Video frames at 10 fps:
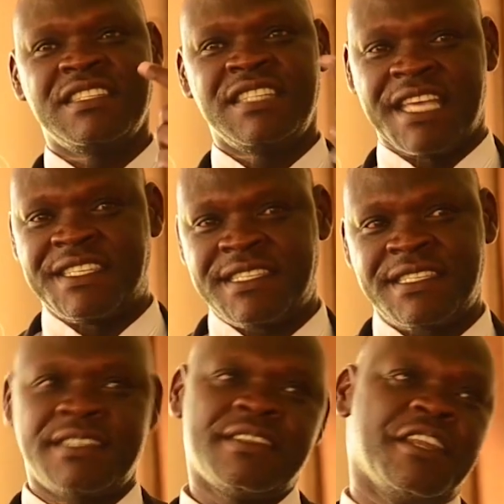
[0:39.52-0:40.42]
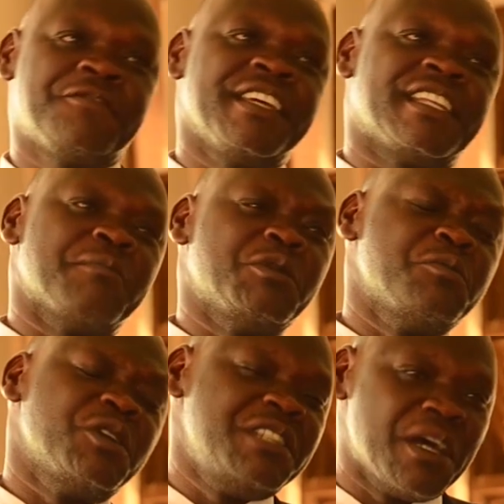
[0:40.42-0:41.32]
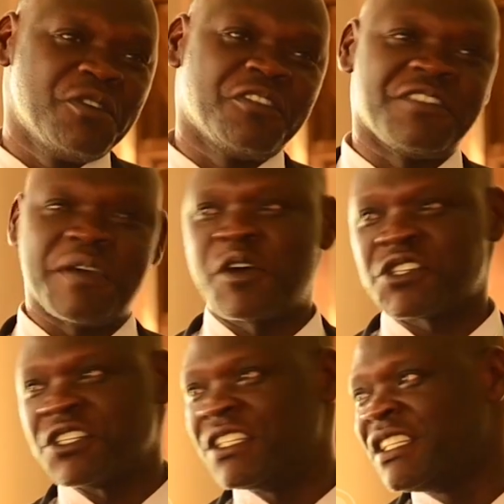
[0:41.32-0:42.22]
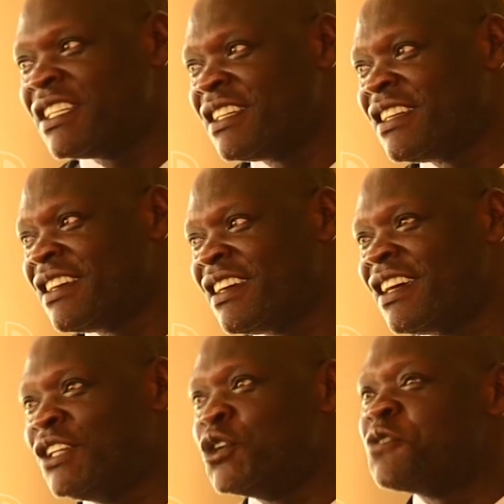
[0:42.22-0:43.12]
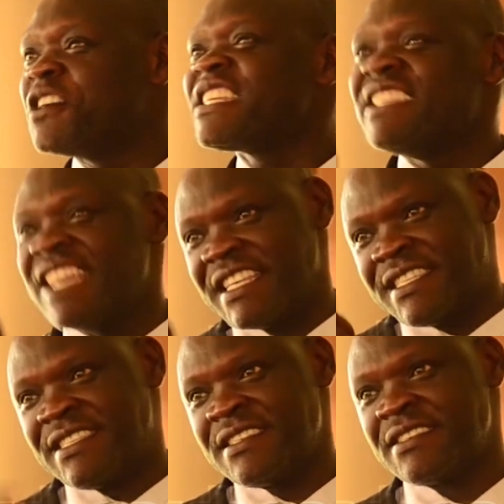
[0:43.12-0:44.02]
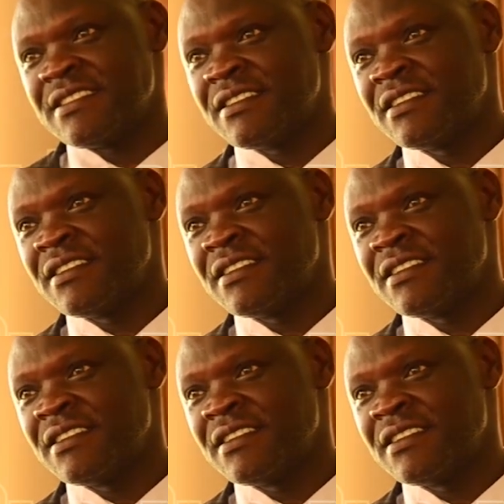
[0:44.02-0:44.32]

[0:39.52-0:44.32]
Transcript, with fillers: yes, definitely, and the book of the motion. You voted yes.